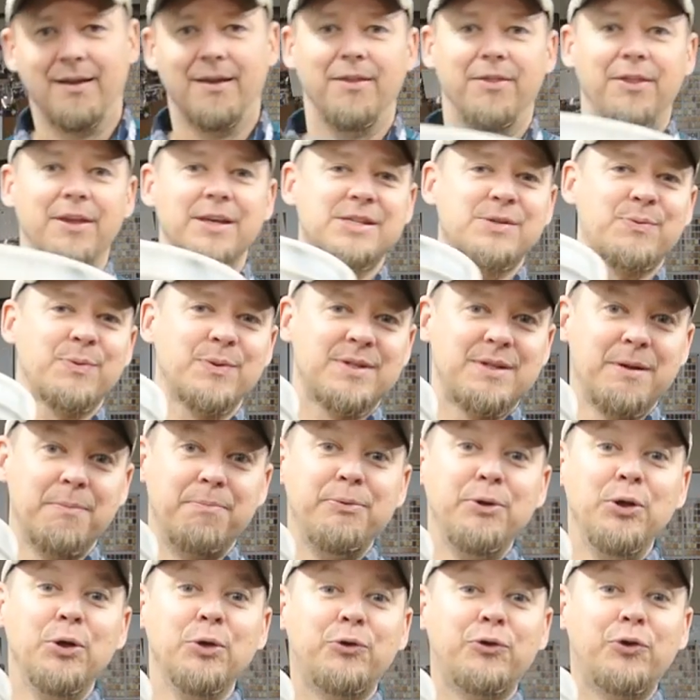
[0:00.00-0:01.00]
this was the
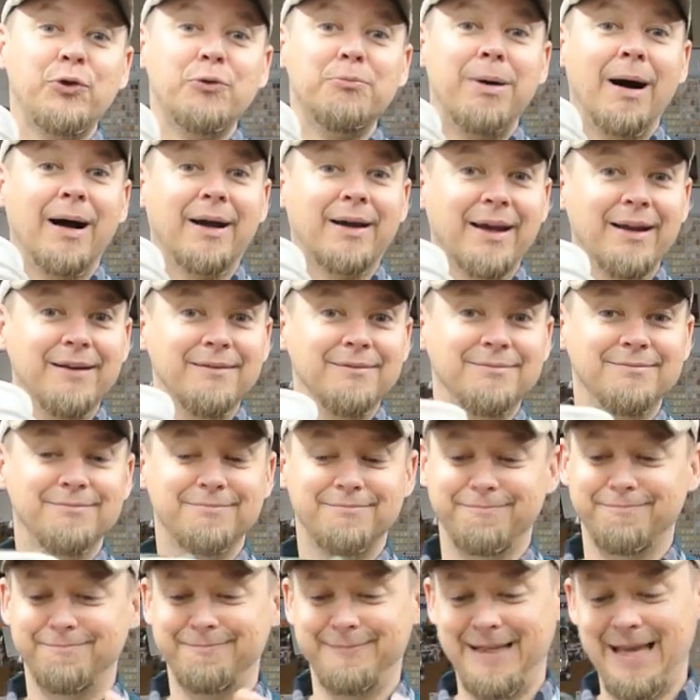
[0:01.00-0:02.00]
YouTube bucket.
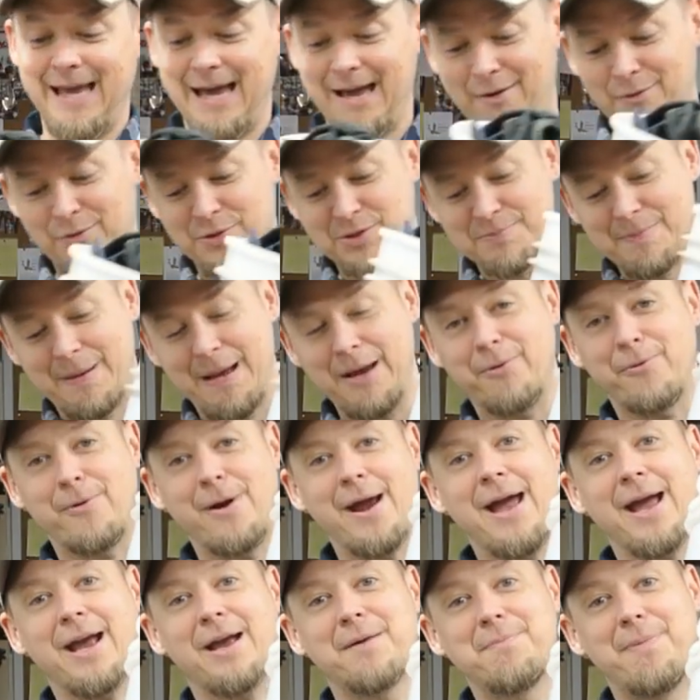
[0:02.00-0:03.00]
Yeah, it was my
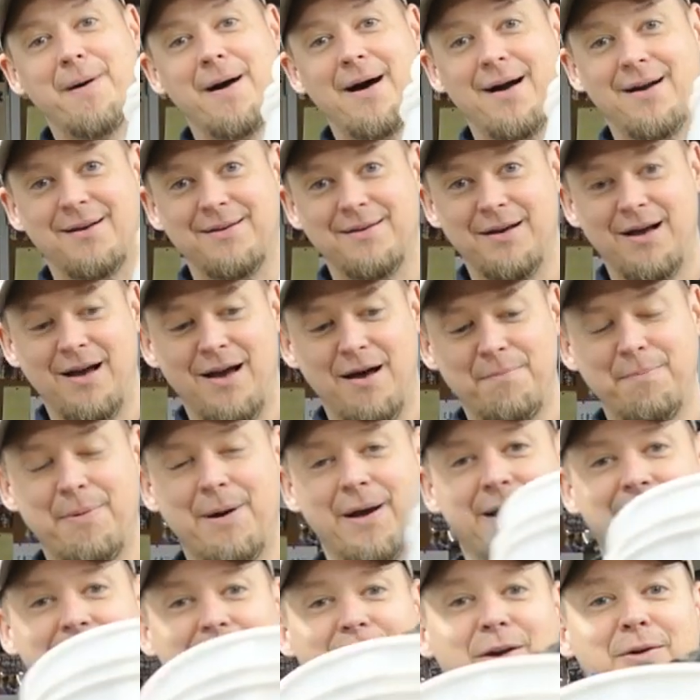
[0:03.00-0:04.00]
rag uh,
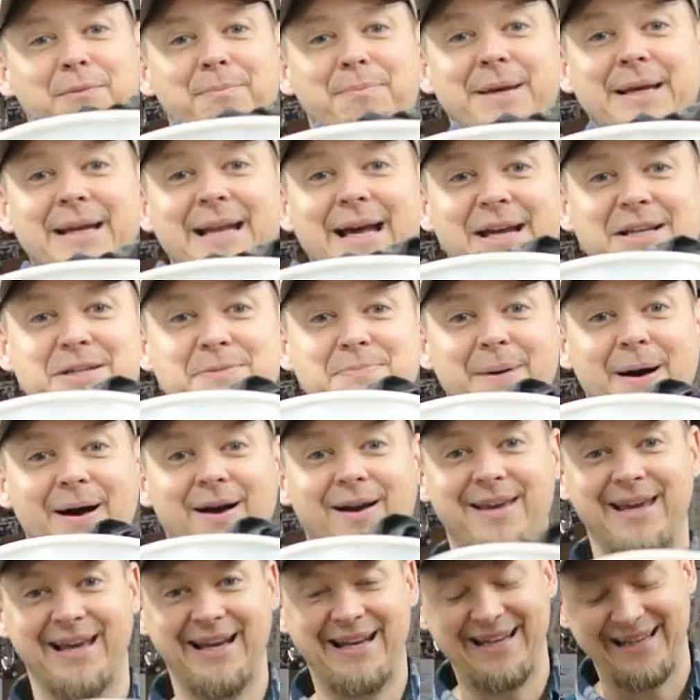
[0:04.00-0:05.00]
bucket here, a BDX
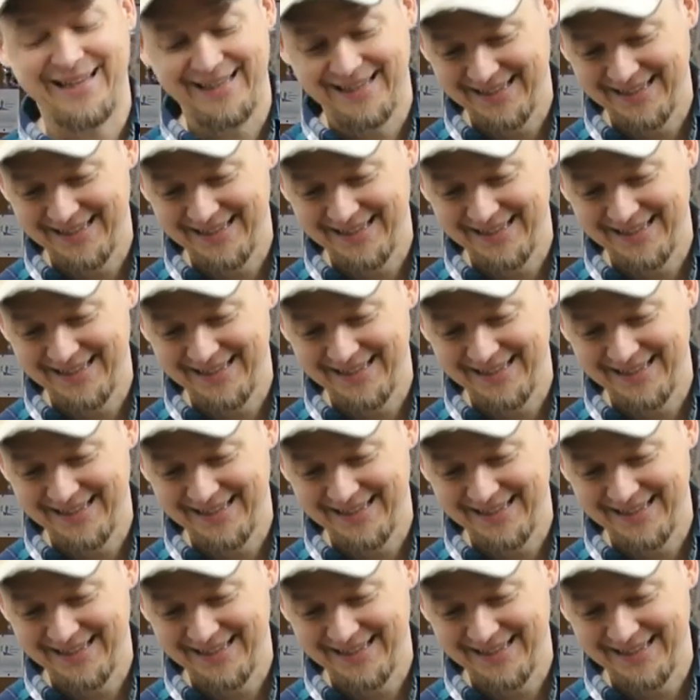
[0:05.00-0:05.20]
bucket.